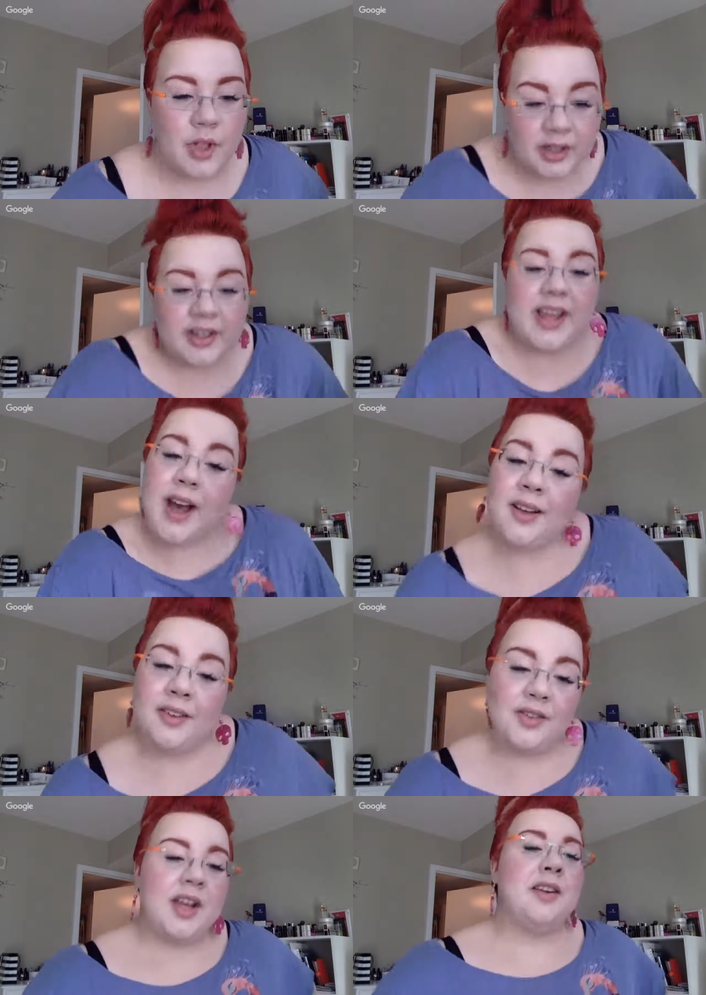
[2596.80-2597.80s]
Yeah,
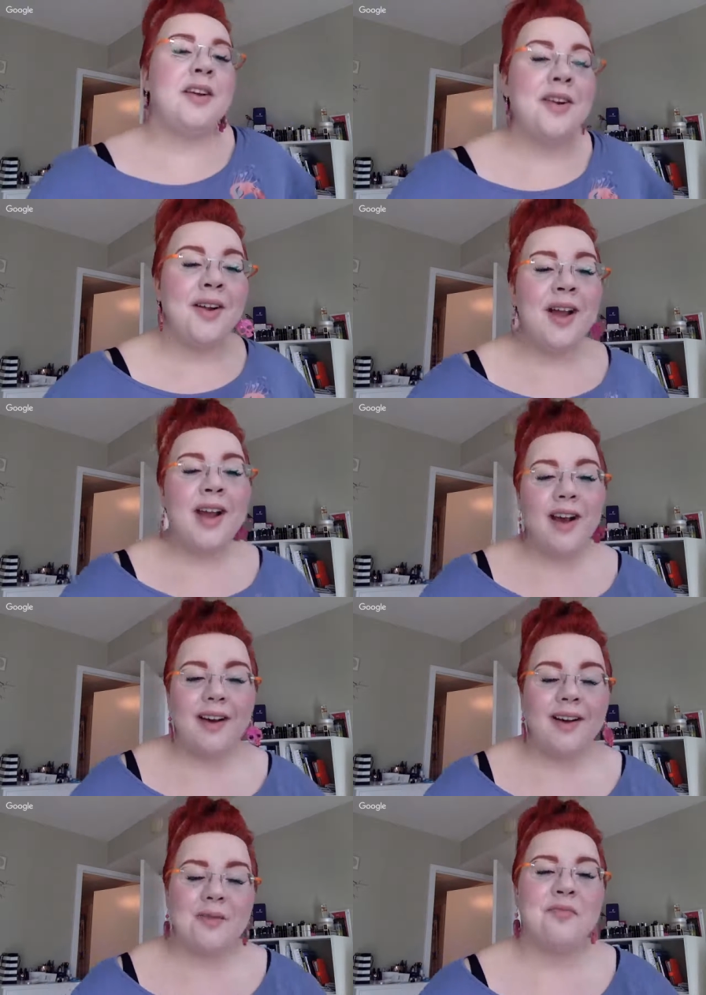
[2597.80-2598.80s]
then
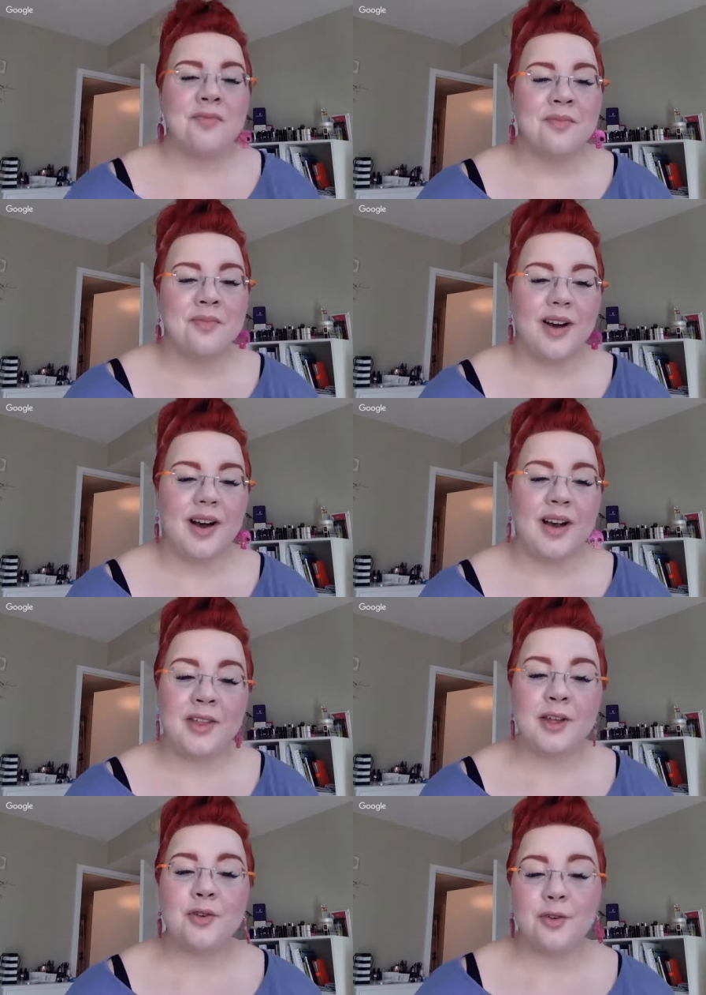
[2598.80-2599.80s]
I
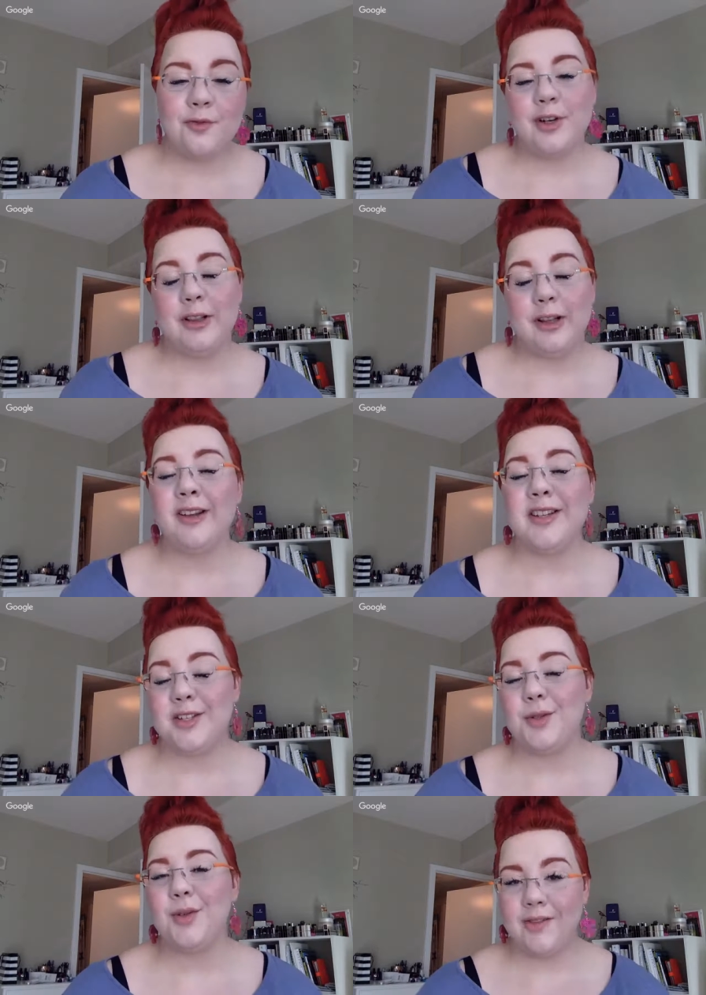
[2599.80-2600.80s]
think you're very lucky
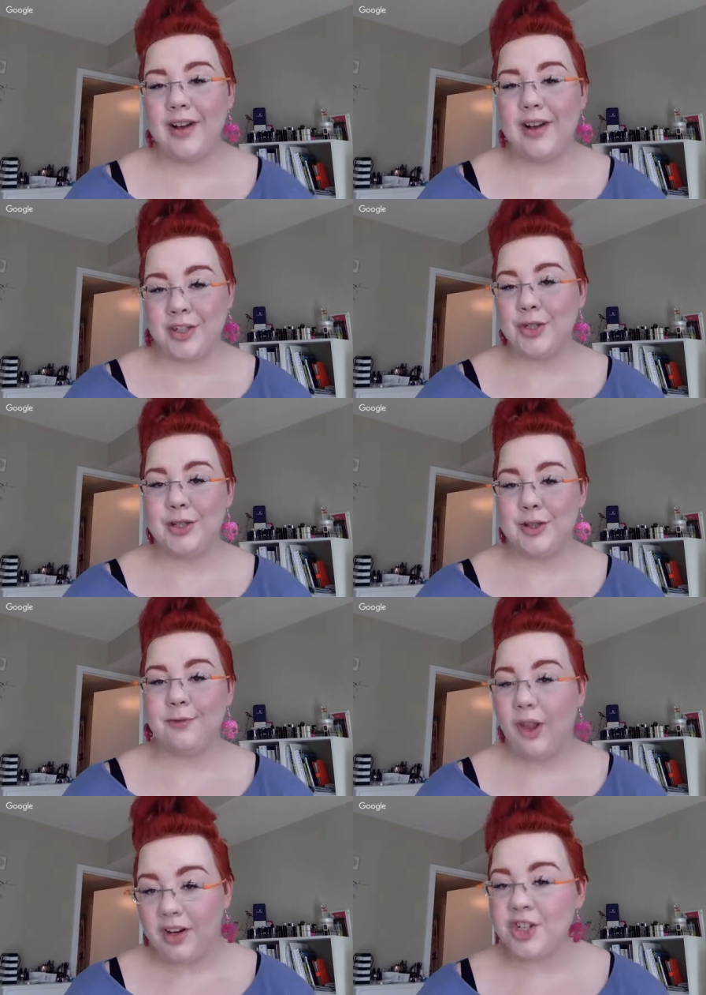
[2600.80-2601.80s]
to have actually
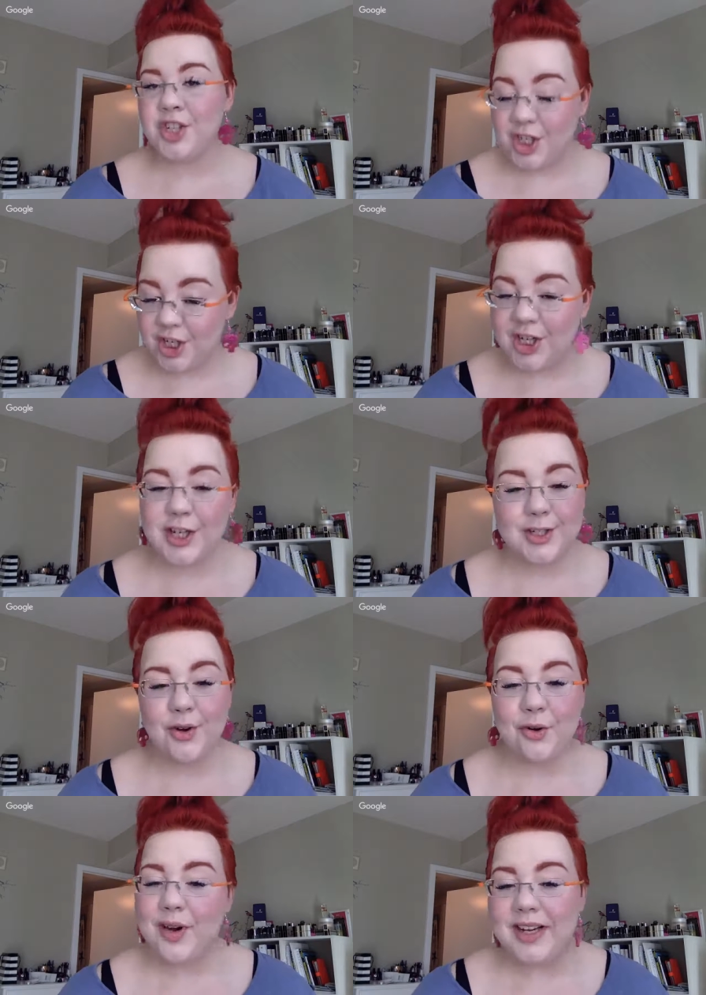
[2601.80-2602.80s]
flushed cheeks
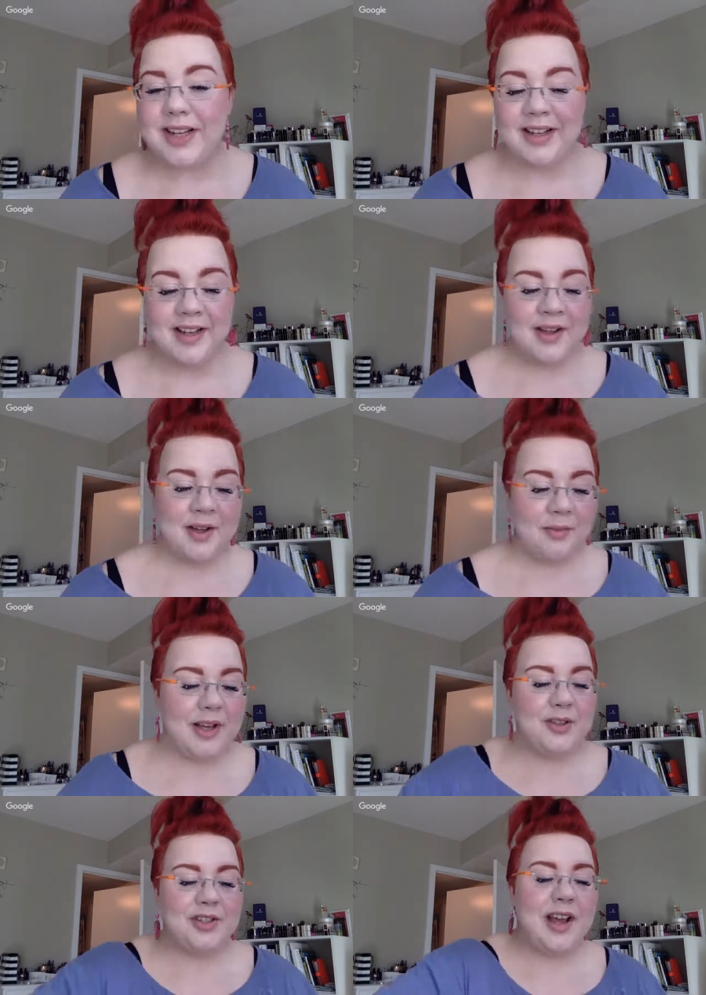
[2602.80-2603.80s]
already,
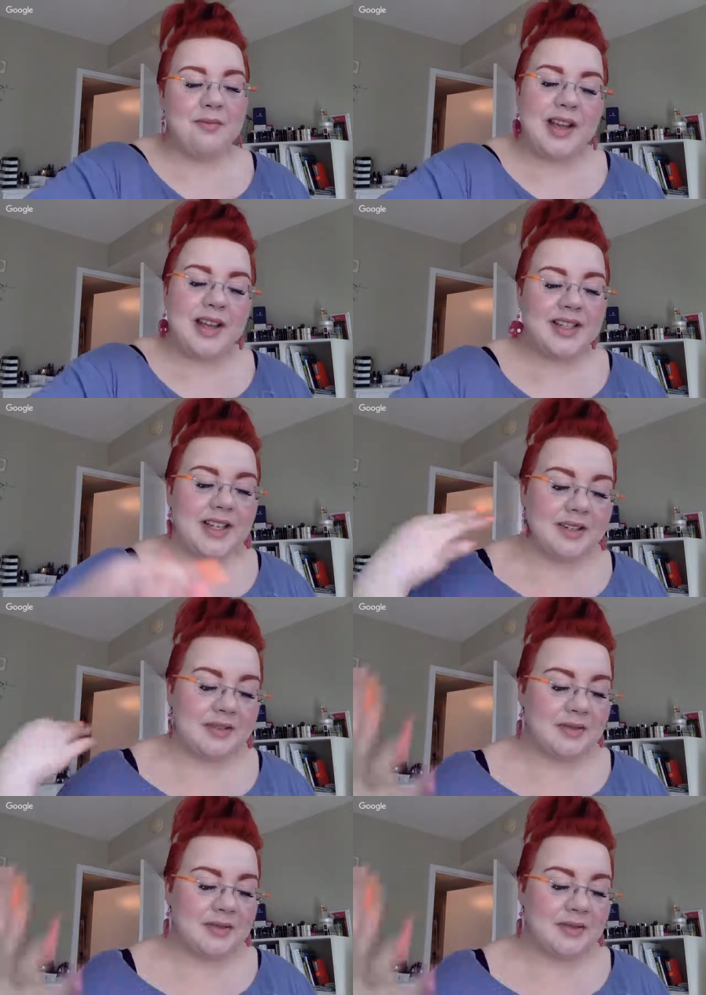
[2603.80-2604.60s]
because that makes it,